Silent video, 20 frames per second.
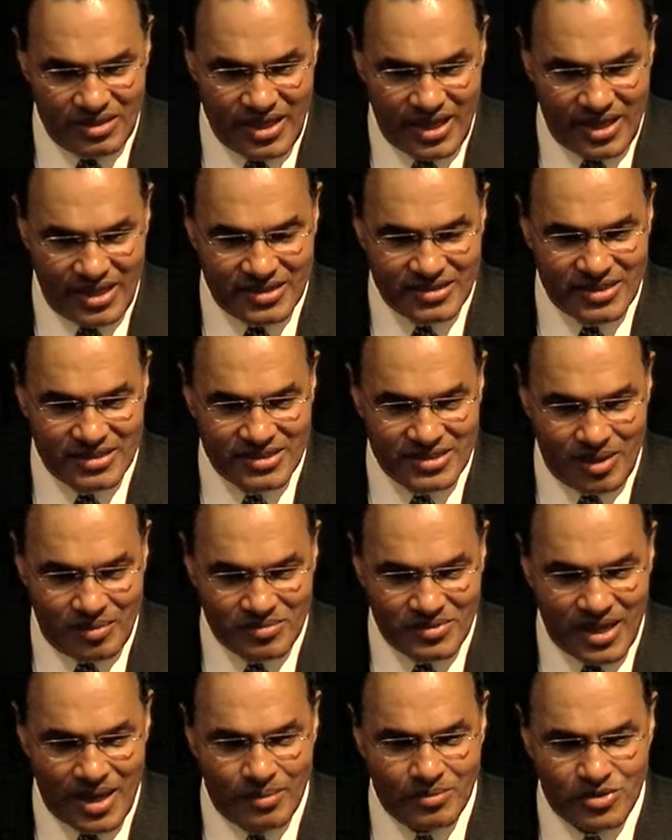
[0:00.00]
That is, that
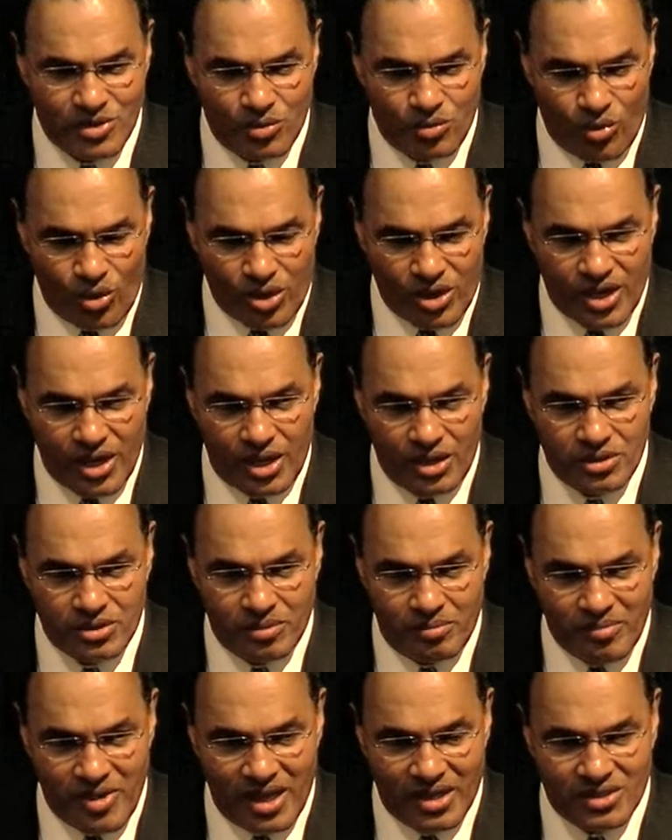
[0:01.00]
sometimes you're working
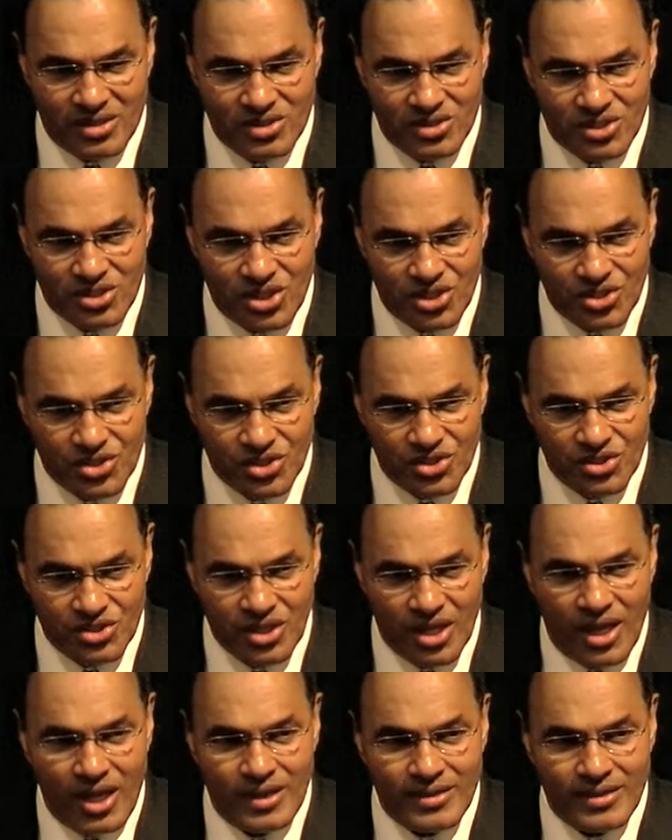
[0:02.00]
to make decisions